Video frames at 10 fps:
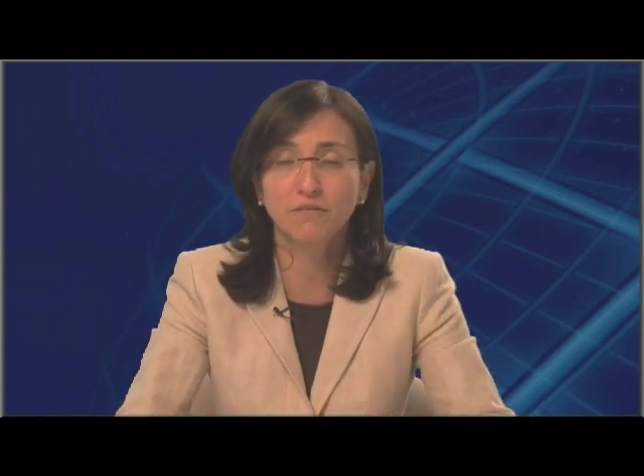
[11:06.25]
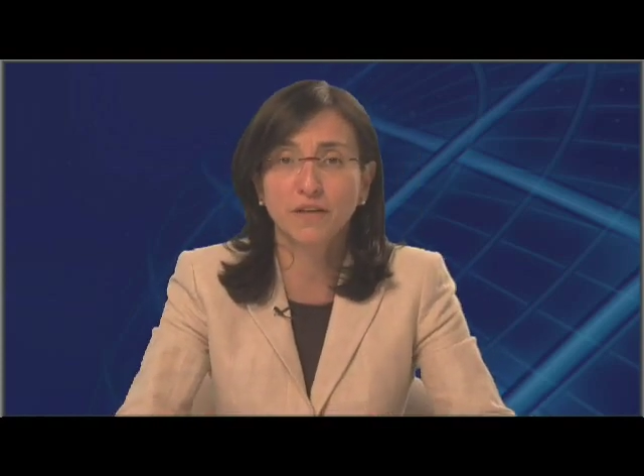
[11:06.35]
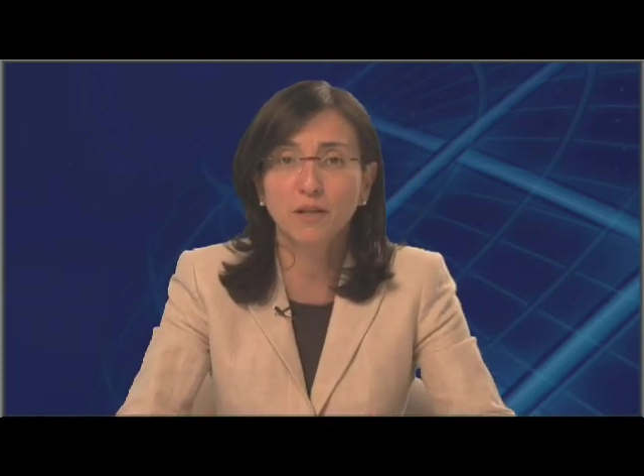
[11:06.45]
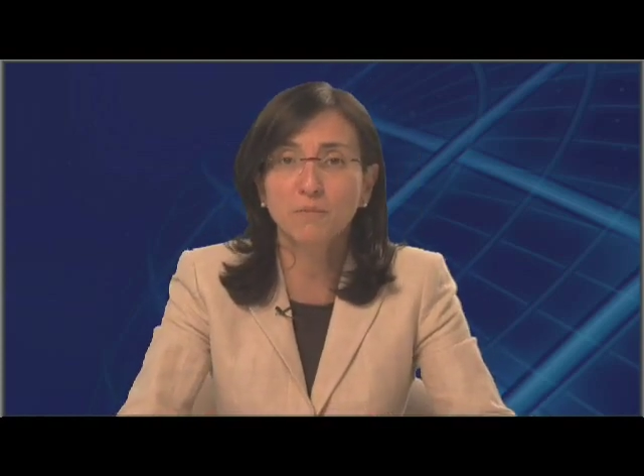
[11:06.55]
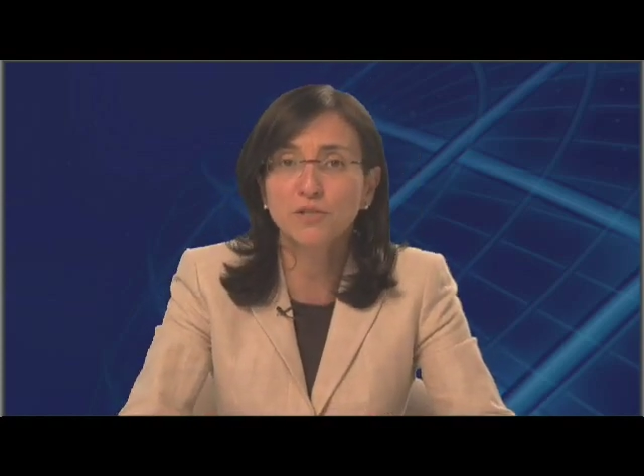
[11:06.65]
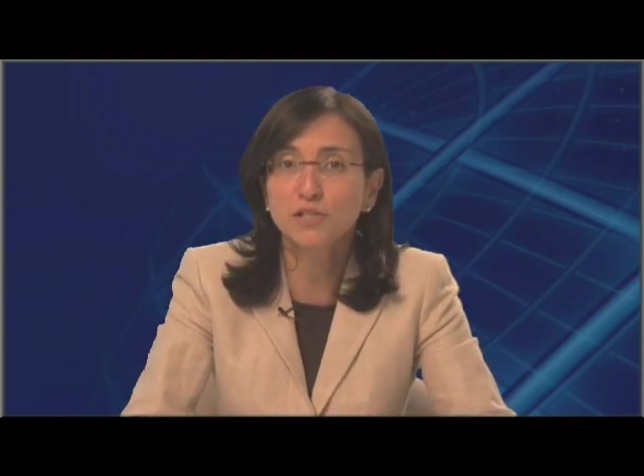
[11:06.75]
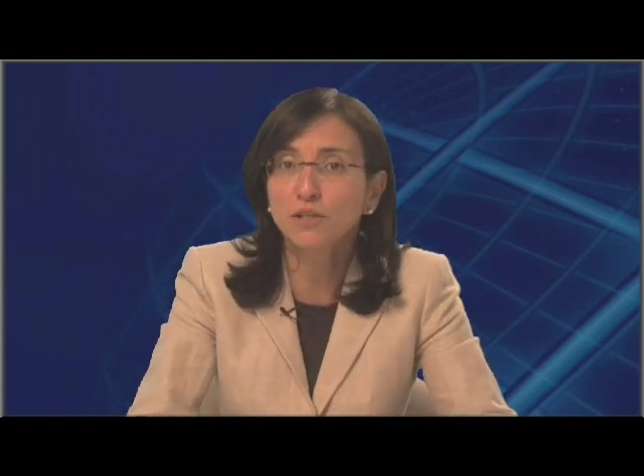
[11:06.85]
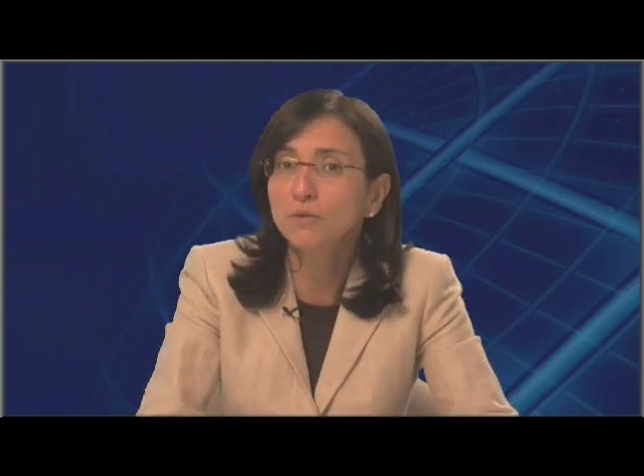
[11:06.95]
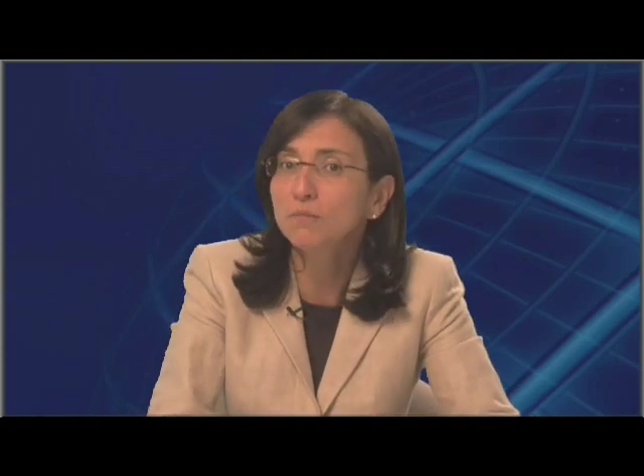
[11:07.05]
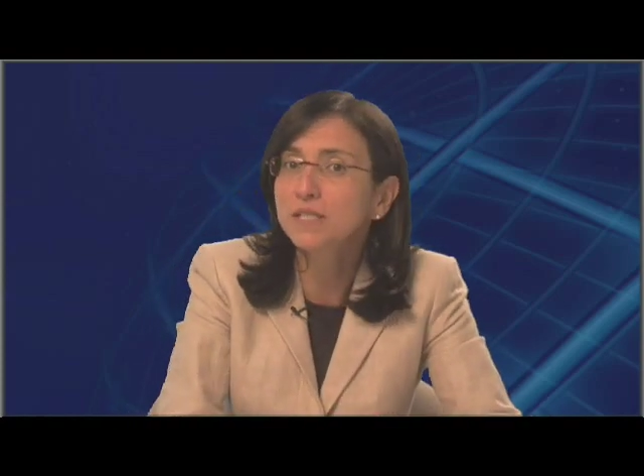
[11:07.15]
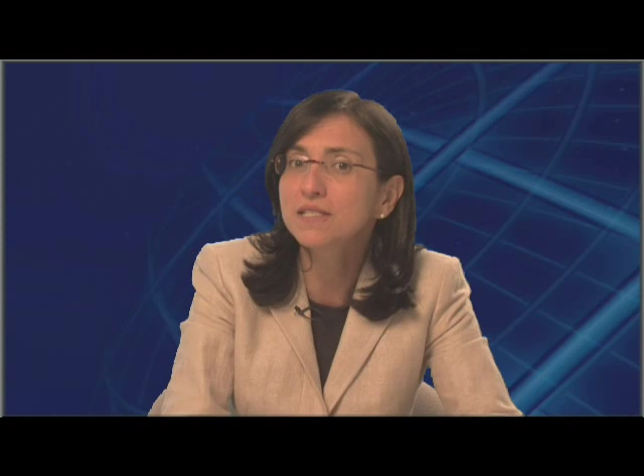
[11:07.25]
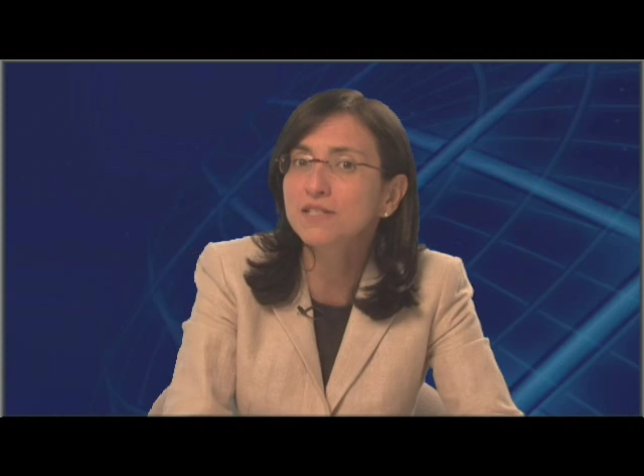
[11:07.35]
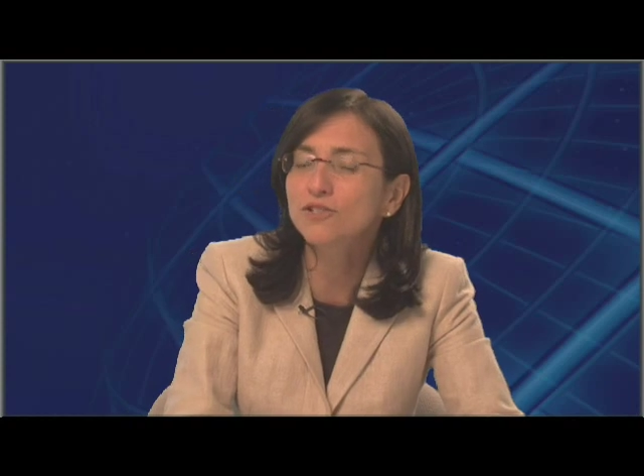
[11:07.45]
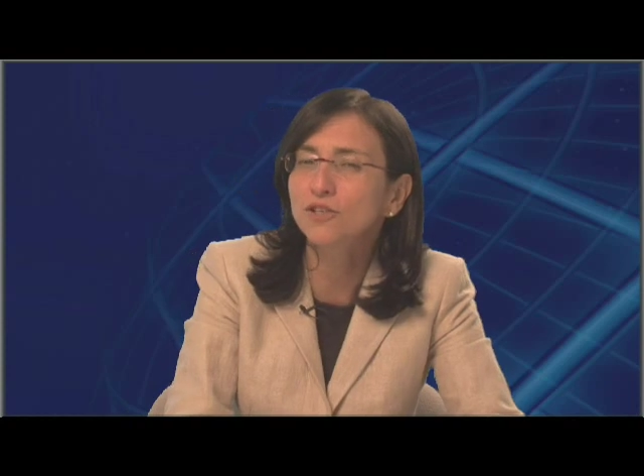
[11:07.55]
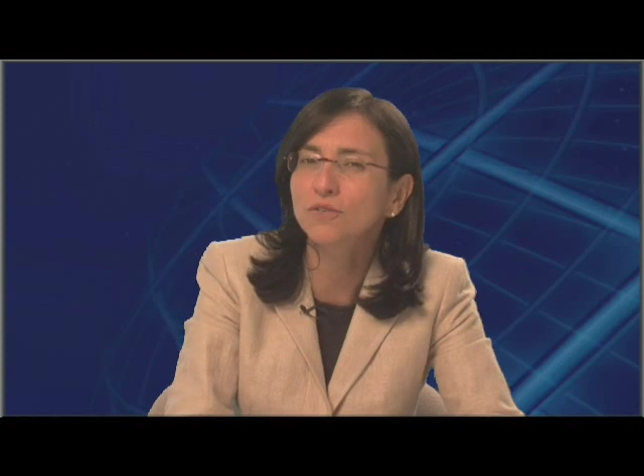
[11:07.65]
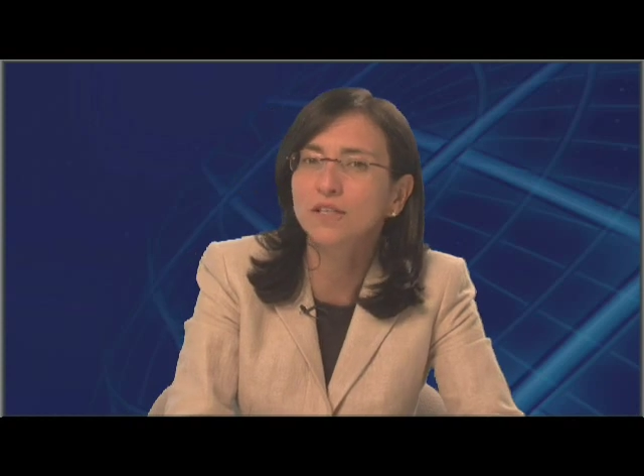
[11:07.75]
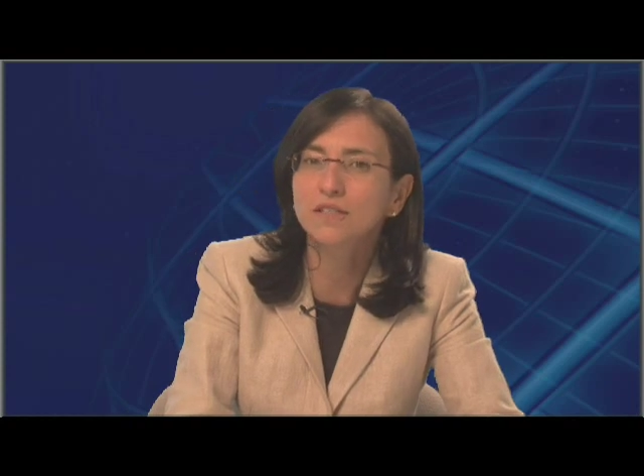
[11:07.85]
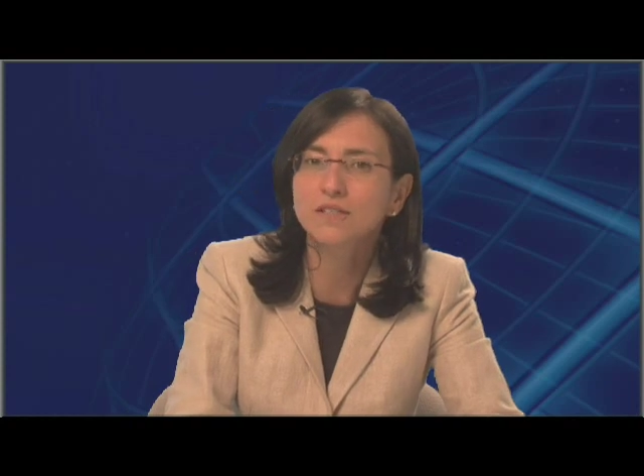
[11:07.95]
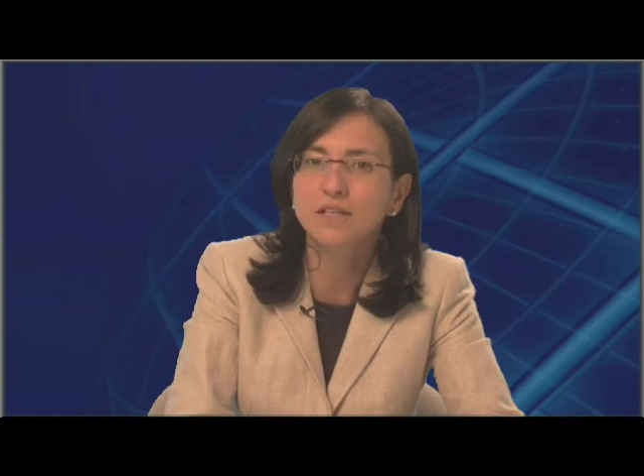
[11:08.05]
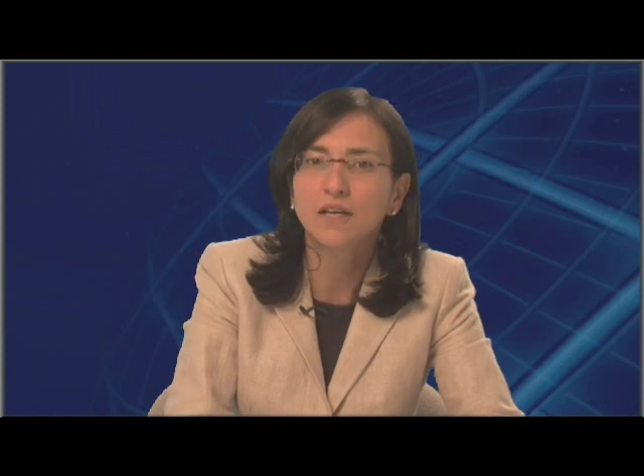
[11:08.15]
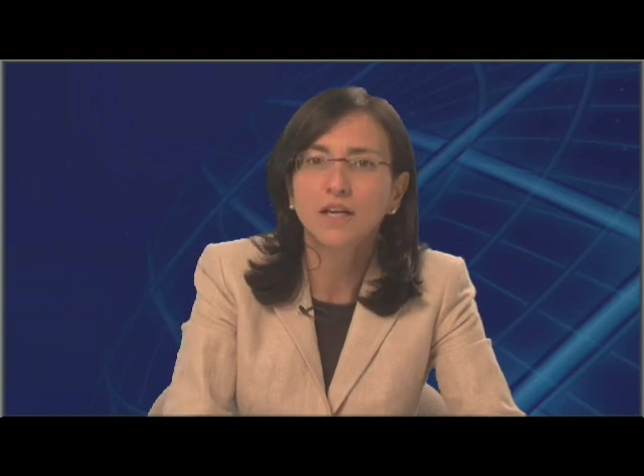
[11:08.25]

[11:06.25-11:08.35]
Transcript: developers and to business units.